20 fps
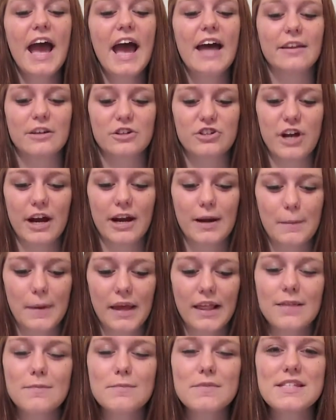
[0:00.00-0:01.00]
and they're trying to
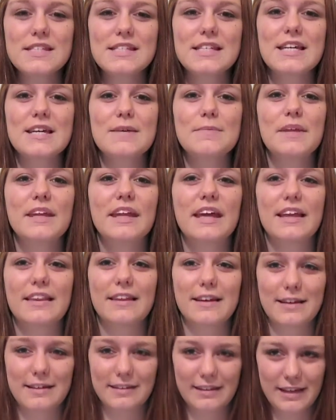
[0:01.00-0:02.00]
make them seem like
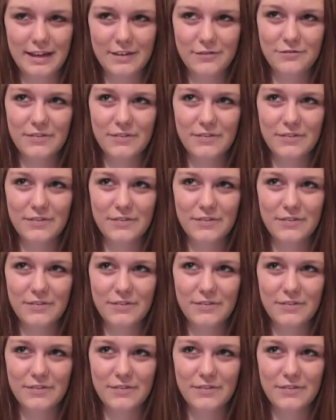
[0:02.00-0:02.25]
they're like a